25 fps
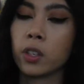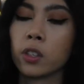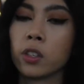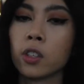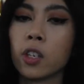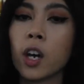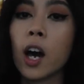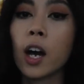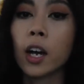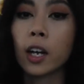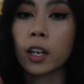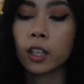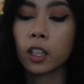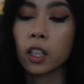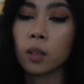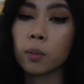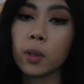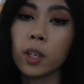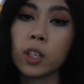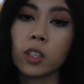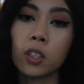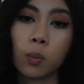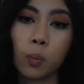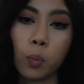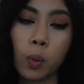is not going to
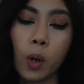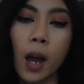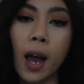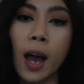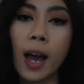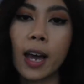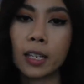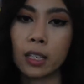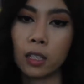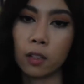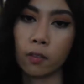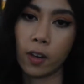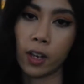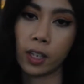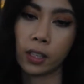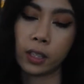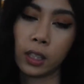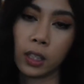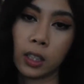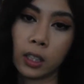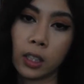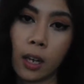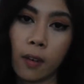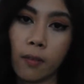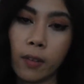be a surprise if I
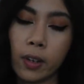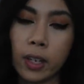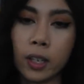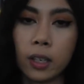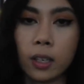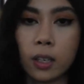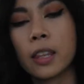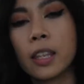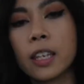still love it.